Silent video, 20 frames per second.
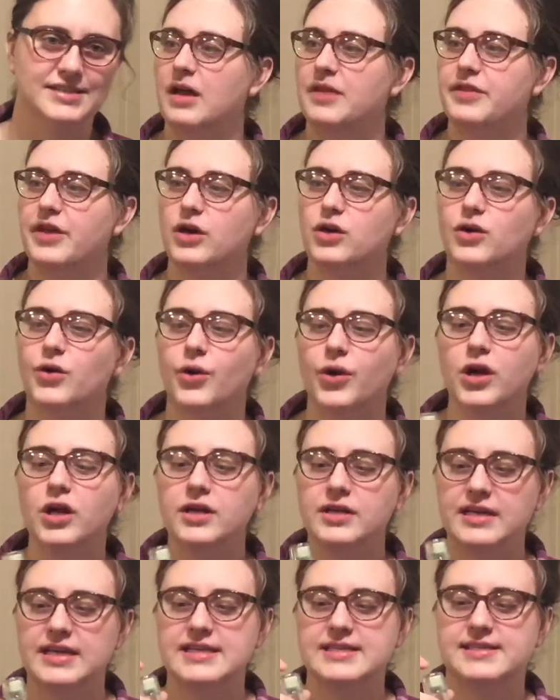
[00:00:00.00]
The
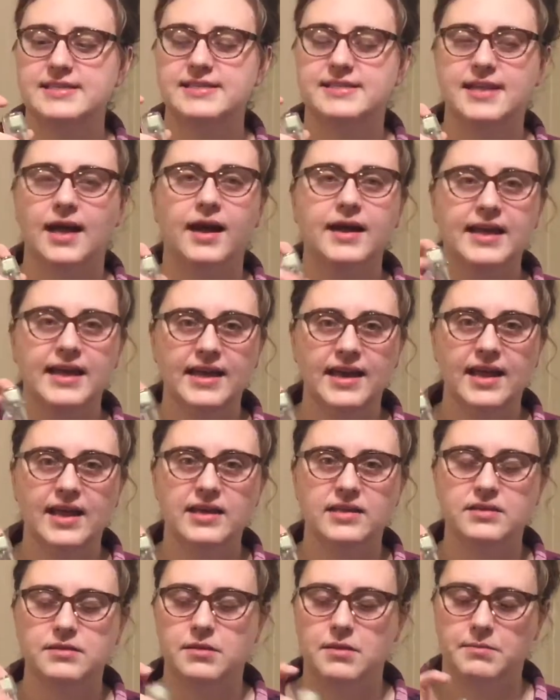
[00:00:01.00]
cork is stuck in
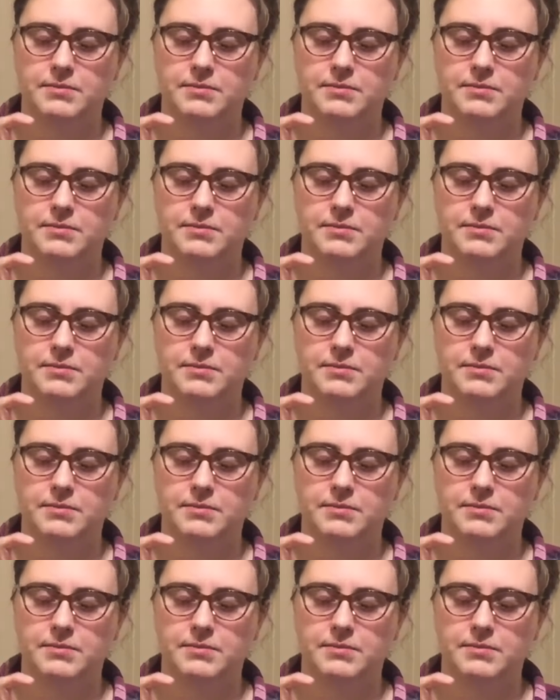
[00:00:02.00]
it,